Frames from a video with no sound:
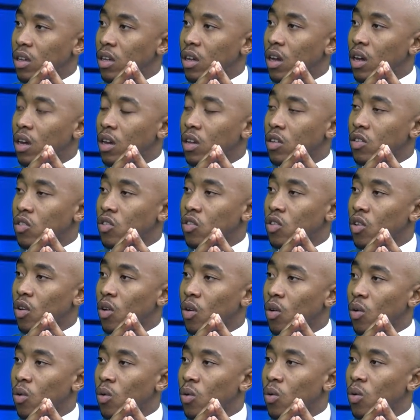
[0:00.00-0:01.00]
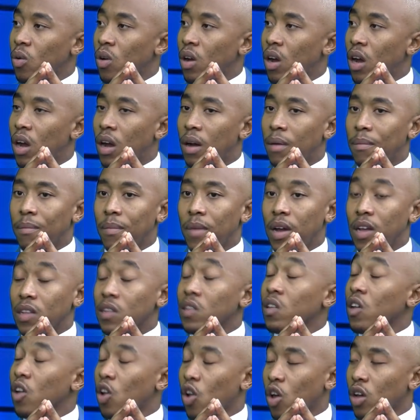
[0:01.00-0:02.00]
Yeah, so
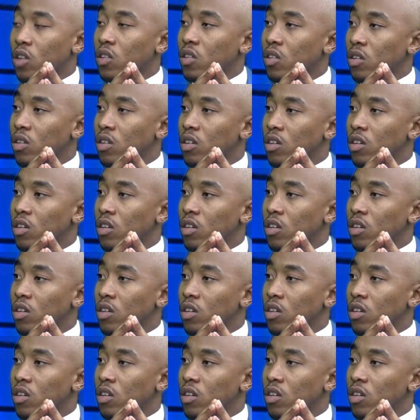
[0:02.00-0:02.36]
it's a lot.